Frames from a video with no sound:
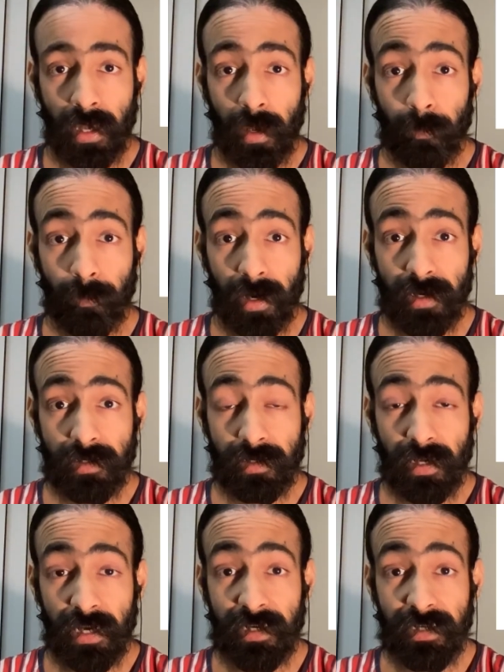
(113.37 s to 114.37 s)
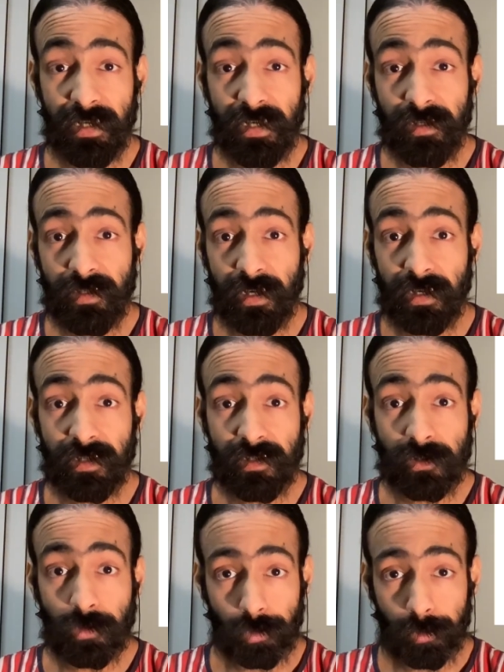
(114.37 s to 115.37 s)
But indeed it is
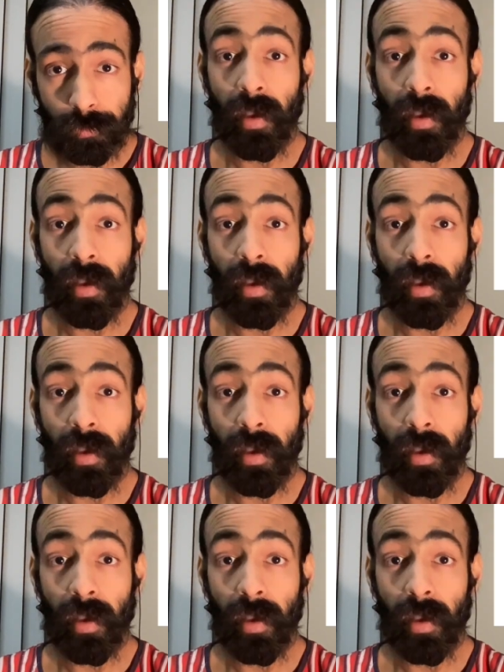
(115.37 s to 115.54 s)
true,